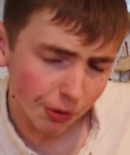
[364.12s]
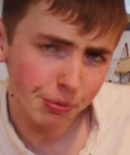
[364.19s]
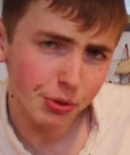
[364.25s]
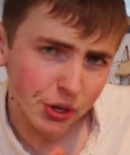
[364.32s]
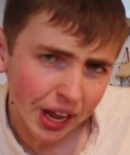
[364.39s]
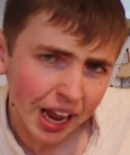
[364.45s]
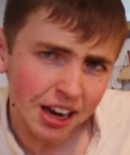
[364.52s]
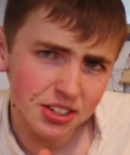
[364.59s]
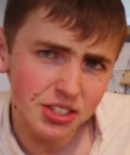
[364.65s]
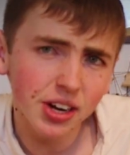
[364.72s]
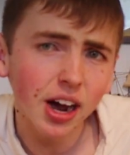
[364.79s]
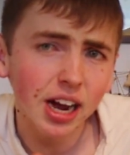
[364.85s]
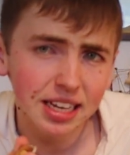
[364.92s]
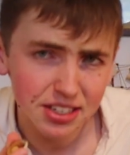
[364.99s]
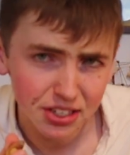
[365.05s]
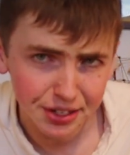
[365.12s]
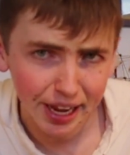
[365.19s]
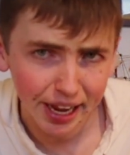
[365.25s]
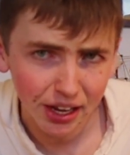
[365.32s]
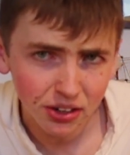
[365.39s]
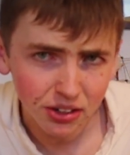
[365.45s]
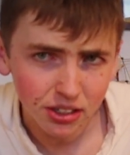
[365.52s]
The cat's eye
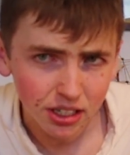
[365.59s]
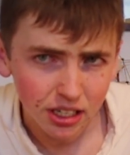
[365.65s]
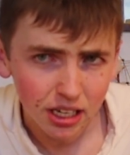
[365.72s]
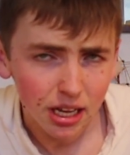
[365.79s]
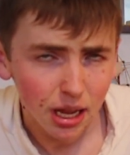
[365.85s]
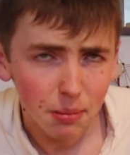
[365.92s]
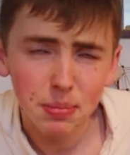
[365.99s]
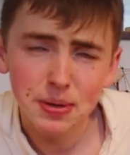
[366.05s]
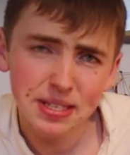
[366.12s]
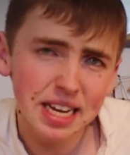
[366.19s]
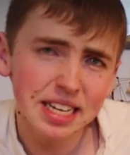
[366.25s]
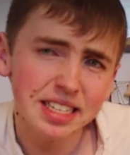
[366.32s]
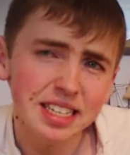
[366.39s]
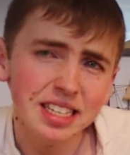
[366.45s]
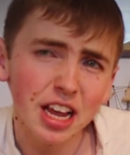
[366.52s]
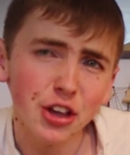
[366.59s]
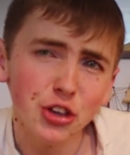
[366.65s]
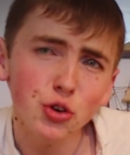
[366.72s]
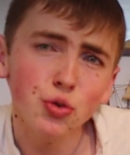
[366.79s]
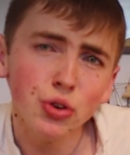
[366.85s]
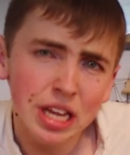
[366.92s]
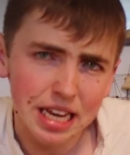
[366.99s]
snail possesses a
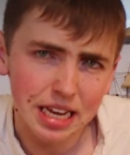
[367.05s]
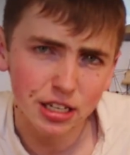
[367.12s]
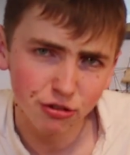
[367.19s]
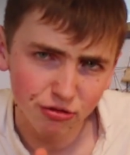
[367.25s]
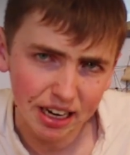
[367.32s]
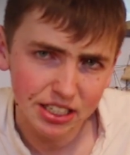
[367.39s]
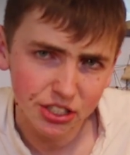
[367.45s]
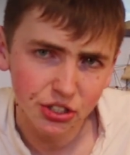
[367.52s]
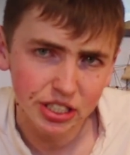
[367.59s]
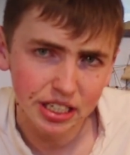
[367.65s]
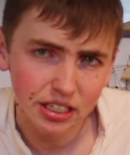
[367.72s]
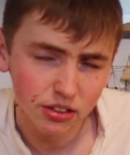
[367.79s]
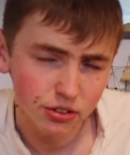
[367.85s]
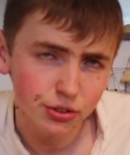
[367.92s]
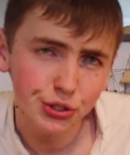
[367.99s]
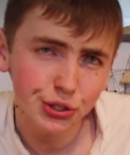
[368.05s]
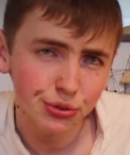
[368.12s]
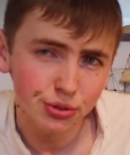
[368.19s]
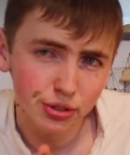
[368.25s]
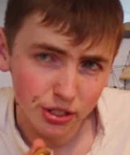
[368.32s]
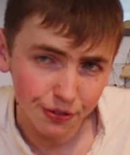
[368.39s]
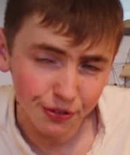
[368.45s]
unique strategy to
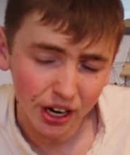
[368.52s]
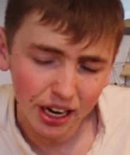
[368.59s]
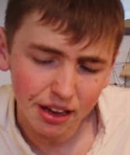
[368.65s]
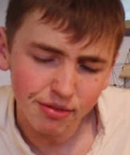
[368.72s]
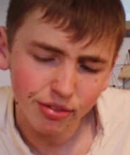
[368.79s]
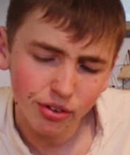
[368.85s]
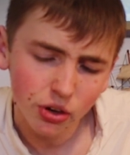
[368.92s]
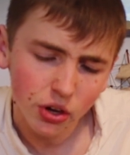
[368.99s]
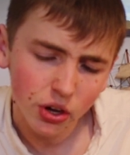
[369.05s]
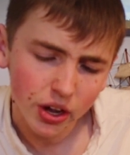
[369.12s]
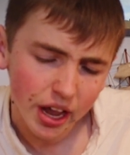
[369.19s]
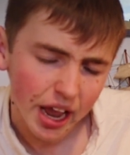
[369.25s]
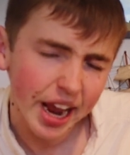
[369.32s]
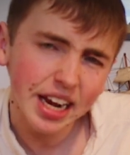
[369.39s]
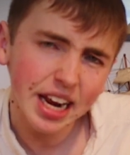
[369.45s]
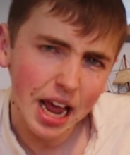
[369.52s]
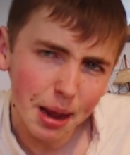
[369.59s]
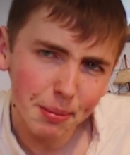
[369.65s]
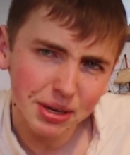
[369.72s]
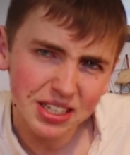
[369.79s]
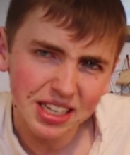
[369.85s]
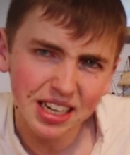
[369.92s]
survive in a
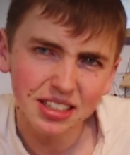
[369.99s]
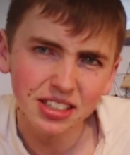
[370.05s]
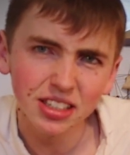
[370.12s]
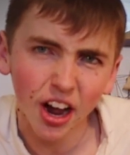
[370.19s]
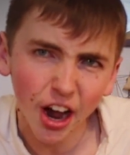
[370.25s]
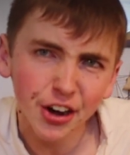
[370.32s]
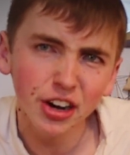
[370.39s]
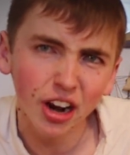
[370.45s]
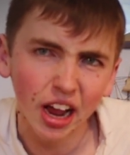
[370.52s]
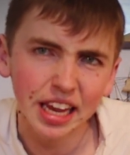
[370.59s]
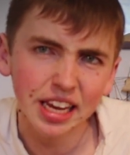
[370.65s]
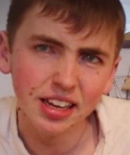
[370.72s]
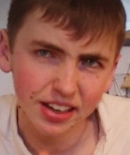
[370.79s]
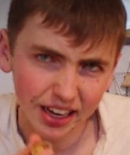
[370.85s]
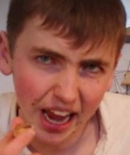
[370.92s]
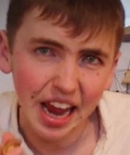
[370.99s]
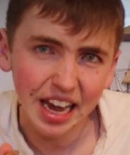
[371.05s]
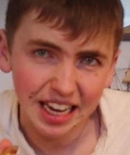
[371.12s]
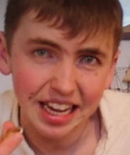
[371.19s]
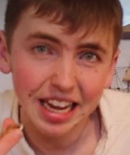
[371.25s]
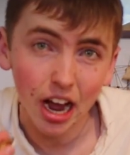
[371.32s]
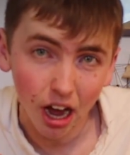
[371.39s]
habitat unlike
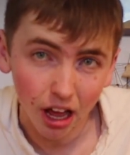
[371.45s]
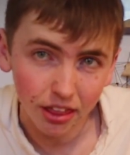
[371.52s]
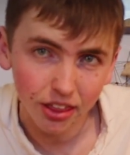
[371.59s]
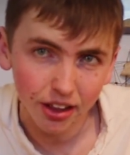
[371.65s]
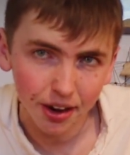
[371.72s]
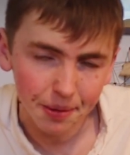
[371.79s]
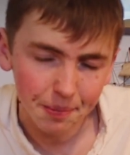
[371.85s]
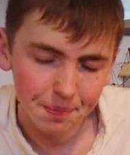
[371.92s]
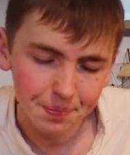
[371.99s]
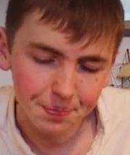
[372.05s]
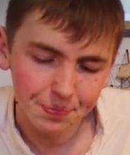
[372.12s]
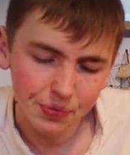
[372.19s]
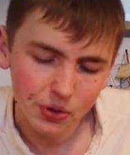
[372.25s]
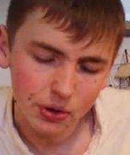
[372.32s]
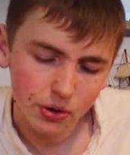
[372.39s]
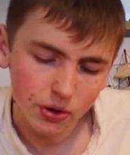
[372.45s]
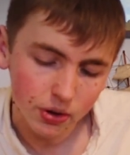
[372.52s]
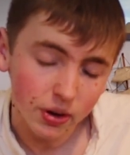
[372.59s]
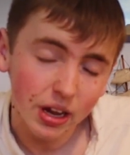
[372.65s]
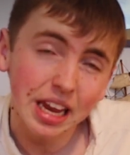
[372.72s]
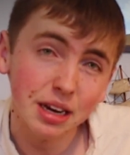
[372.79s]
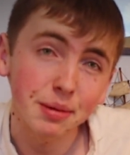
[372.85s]
any other.
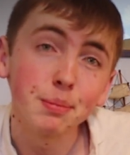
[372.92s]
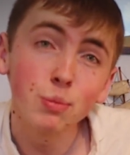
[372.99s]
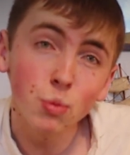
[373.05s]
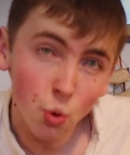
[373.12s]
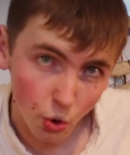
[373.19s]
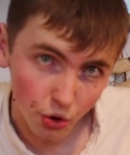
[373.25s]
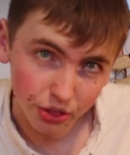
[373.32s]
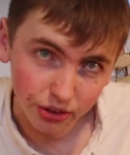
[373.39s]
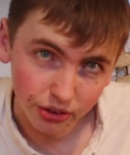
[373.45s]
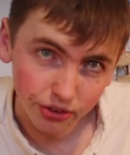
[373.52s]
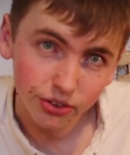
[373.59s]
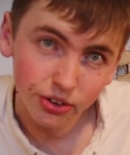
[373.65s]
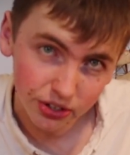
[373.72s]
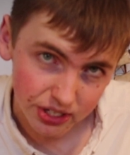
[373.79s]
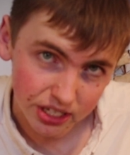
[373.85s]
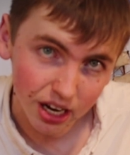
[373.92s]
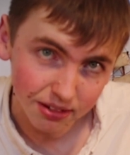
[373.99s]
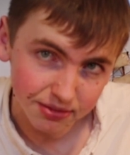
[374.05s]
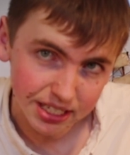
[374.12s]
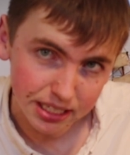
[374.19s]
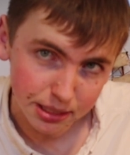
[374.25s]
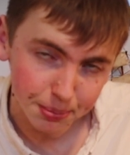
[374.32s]
It more than
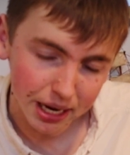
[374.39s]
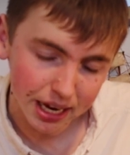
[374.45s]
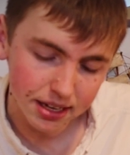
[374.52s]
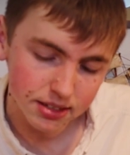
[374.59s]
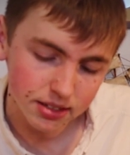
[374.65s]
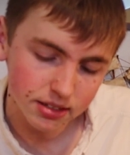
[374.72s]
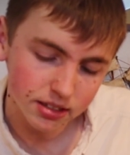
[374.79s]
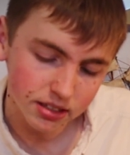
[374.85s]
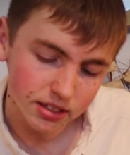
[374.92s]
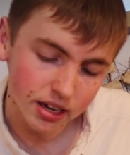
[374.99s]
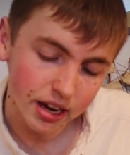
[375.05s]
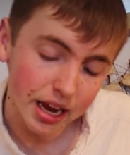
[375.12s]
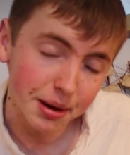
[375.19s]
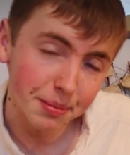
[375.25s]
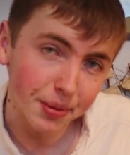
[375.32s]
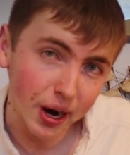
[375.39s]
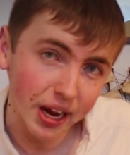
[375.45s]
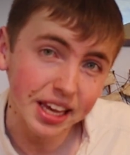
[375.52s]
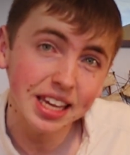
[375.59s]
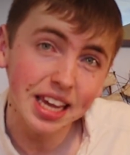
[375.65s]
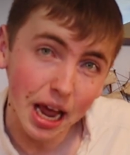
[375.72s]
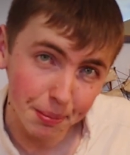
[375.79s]
deserves its place in
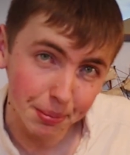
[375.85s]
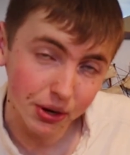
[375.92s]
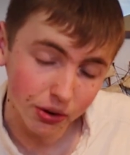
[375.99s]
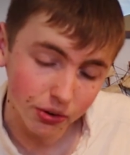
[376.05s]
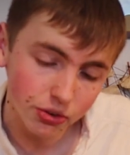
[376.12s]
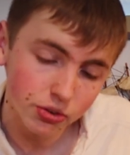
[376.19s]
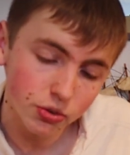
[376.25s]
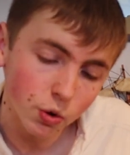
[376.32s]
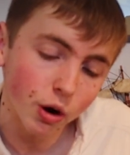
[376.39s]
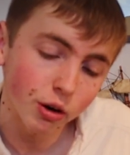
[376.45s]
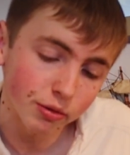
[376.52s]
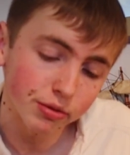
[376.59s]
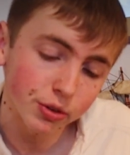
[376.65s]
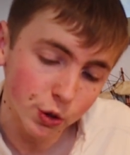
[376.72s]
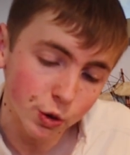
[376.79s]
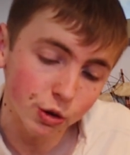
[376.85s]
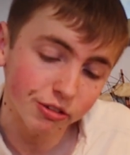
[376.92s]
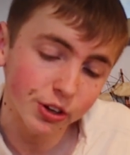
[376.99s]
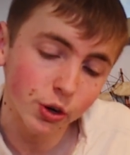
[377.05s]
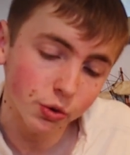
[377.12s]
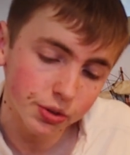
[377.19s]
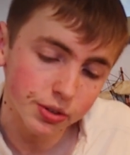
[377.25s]
my cabinet of
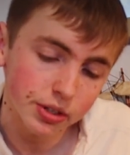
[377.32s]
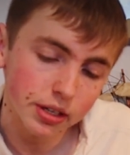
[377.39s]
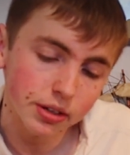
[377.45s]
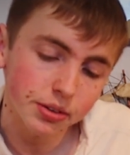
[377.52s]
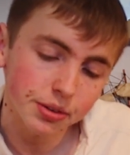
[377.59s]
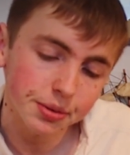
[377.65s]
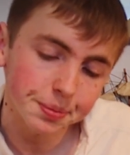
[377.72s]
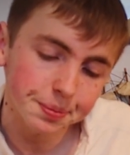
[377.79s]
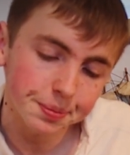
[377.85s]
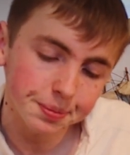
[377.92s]
curiosities.